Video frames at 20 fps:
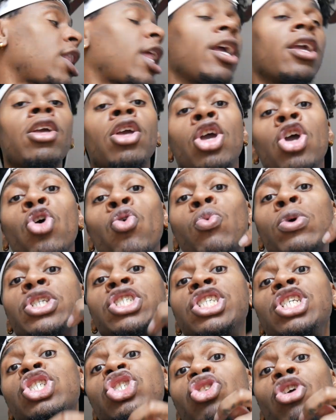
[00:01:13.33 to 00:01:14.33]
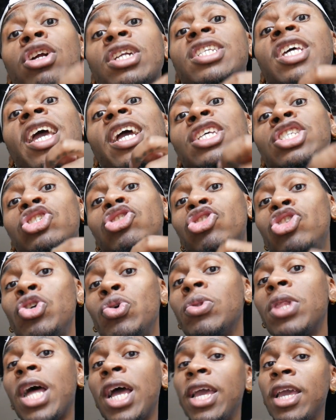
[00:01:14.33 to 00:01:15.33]
Like when she start texting
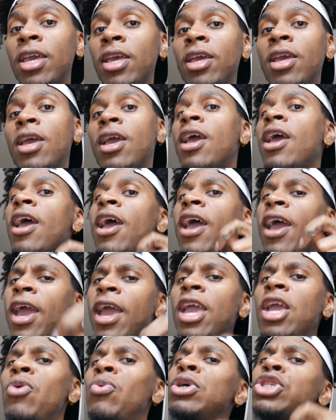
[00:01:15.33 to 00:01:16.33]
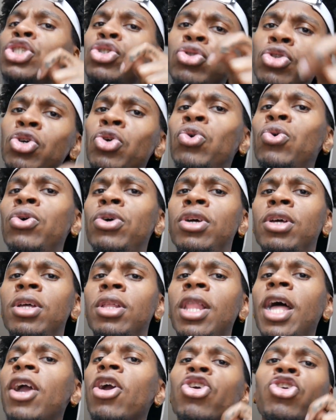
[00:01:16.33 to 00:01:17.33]
you, like, hey, what you
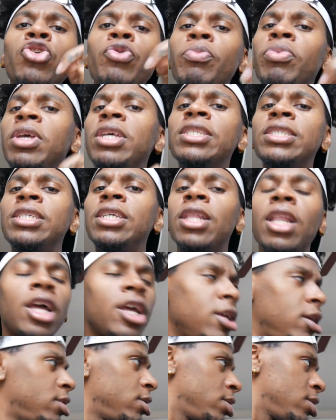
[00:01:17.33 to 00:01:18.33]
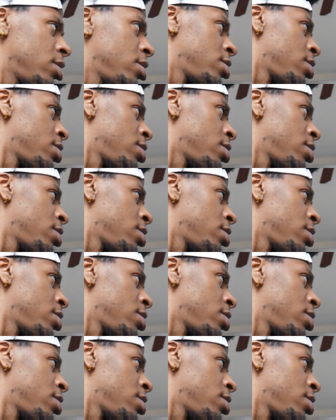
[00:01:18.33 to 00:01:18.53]
doing? Like, are you busy? Like,